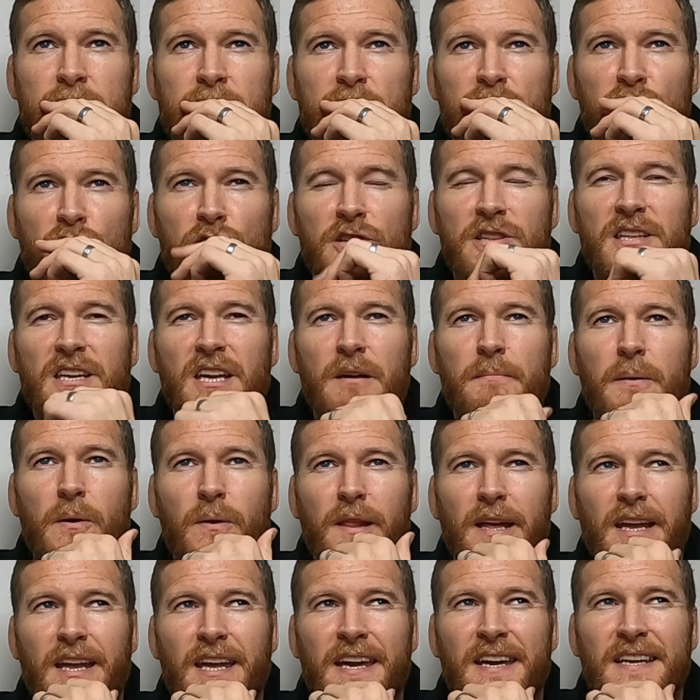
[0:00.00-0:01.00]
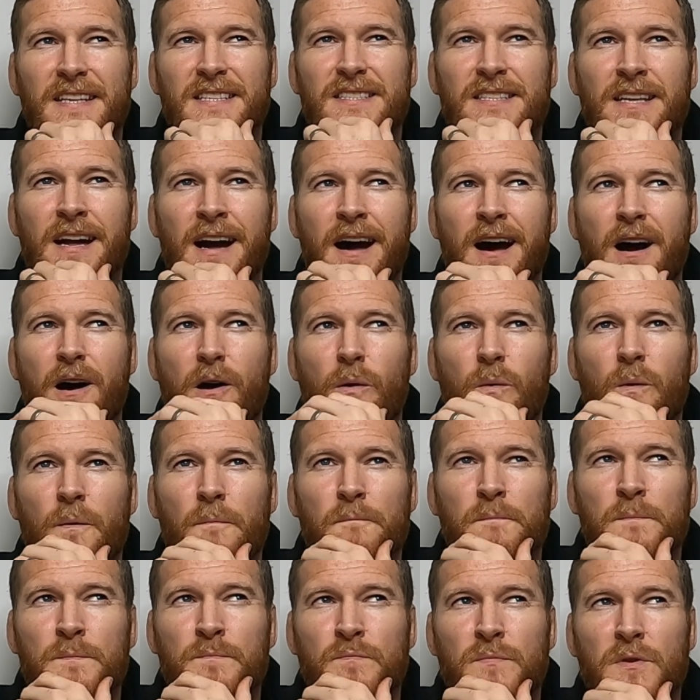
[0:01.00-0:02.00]
So you think about, like, kids now
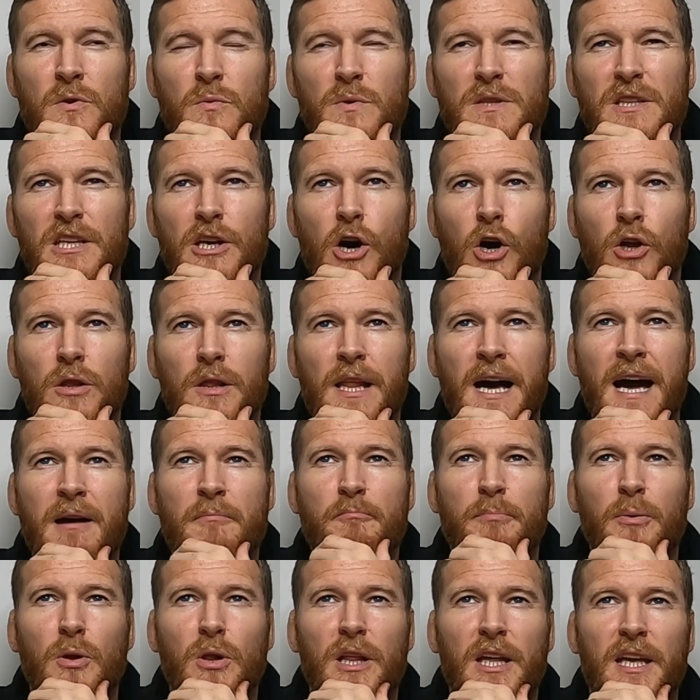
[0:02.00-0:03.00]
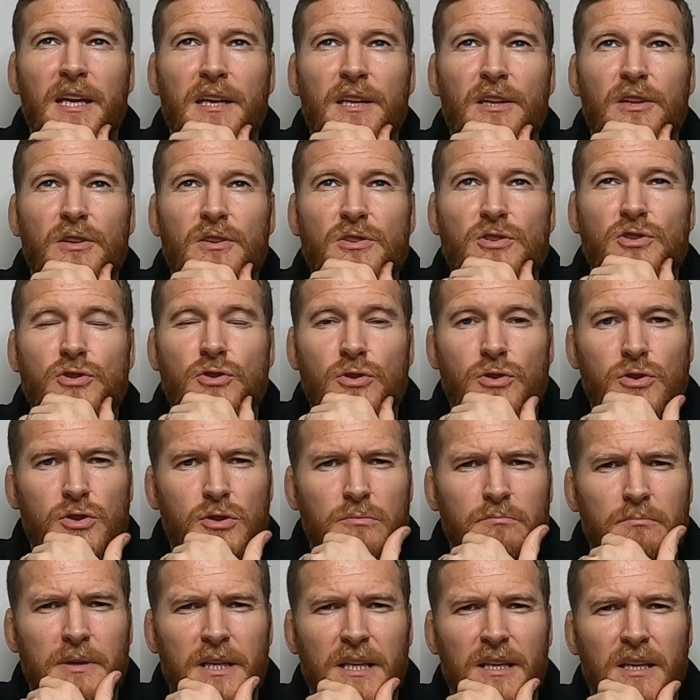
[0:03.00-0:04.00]
with the online bullying and the
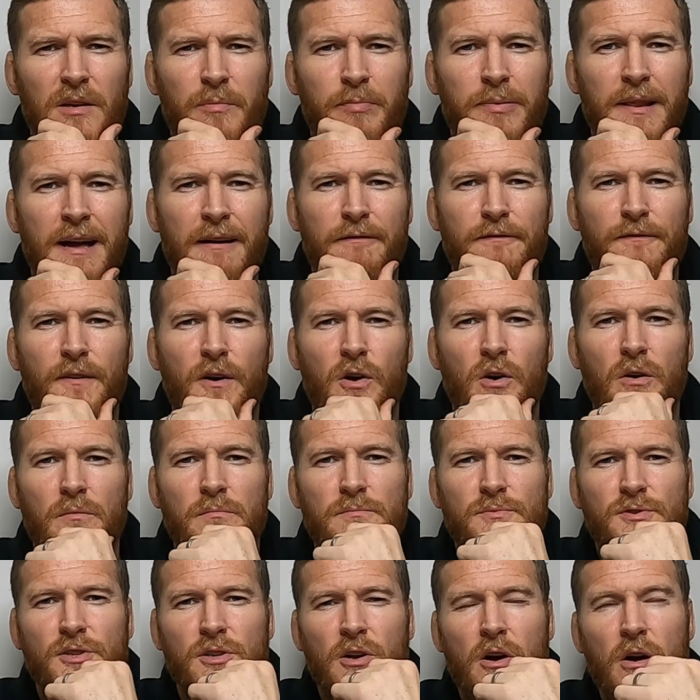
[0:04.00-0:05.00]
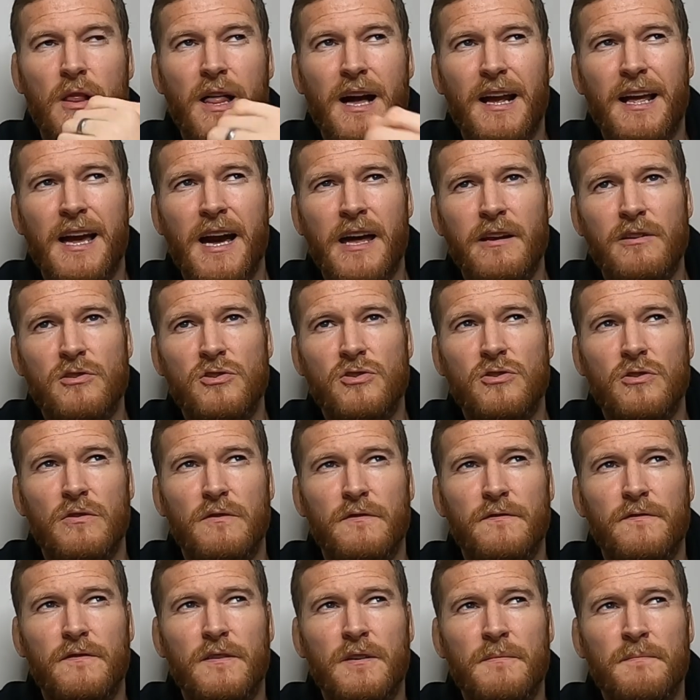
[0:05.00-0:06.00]
social media platforms and all that kind of
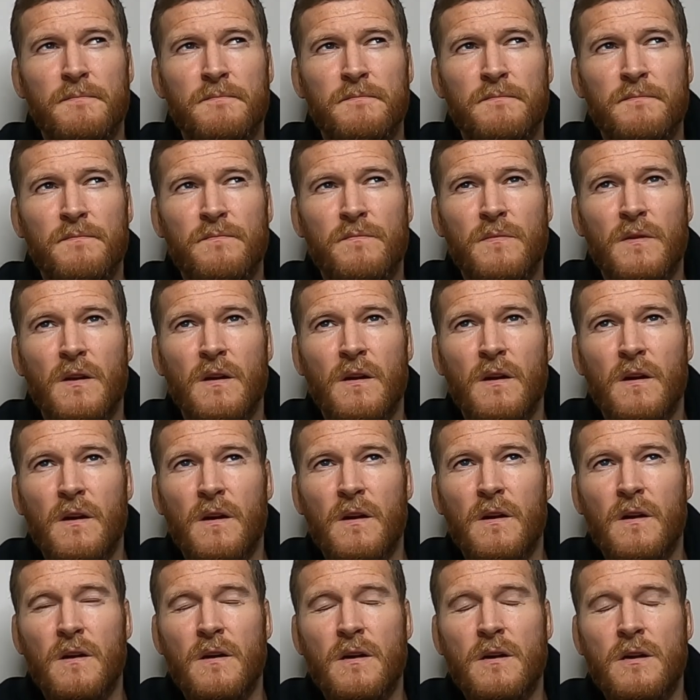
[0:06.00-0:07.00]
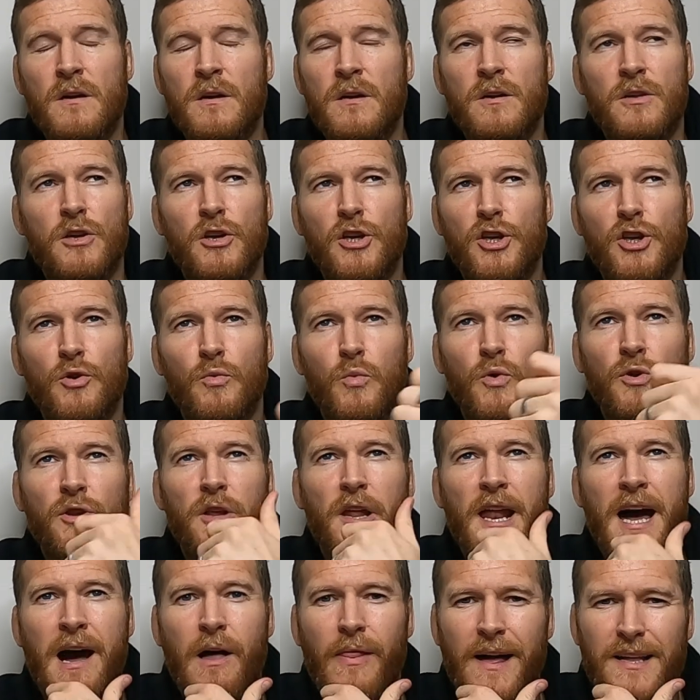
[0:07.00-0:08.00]
stuff. You
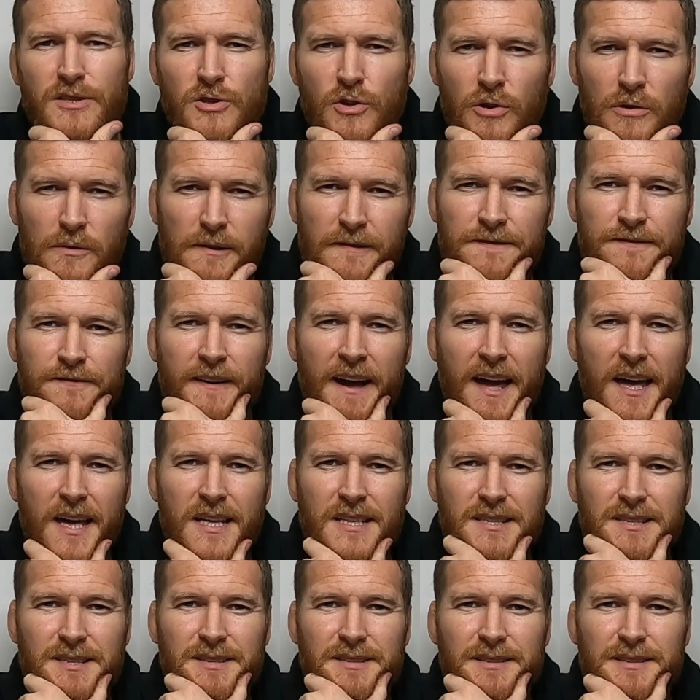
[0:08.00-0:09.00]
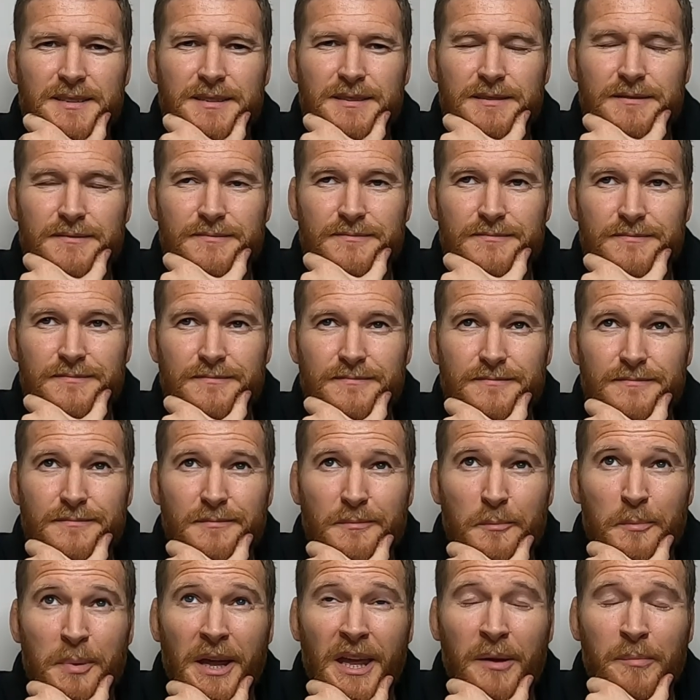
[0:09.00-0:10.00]
wonder how that's going to affect
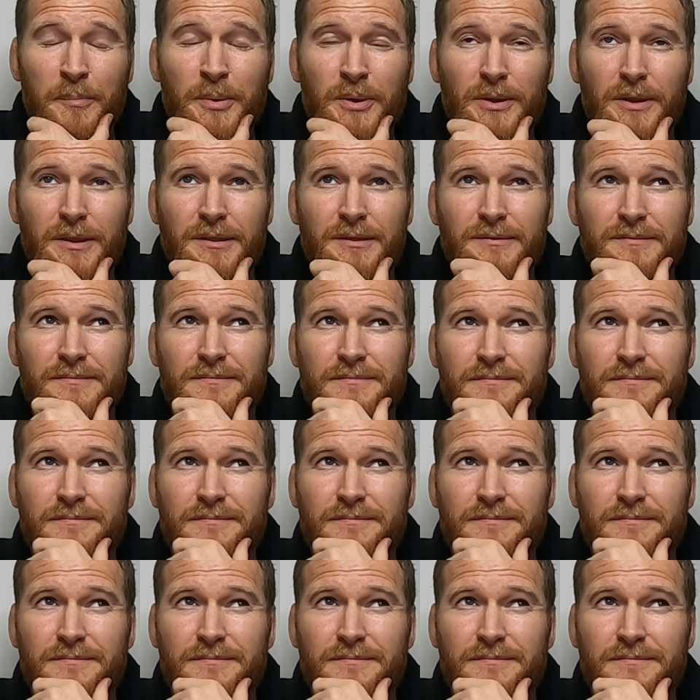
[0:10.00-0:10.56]
people